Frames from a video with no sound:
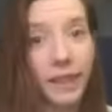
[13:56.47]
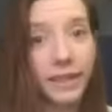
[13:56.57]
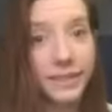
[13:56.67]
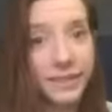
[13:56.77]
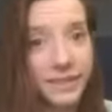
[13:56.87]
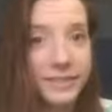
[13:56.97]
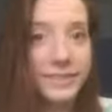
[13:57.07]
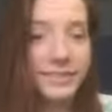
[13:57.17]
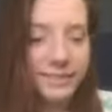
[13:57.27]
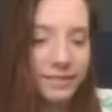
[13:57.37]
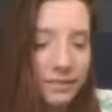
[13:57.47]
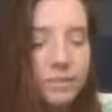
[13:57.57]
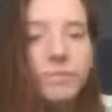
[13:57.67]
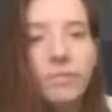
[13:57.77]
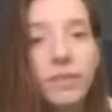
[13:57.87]
this
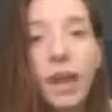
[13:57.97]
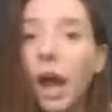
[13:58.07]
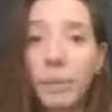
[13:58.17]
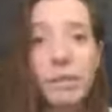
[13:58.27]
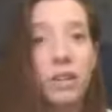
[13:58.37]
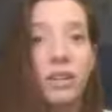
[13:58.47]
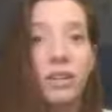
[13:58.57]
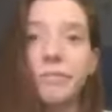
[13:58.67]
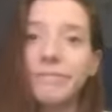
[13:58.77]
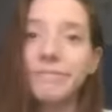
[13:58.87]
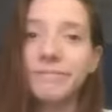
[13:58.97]
obstacle.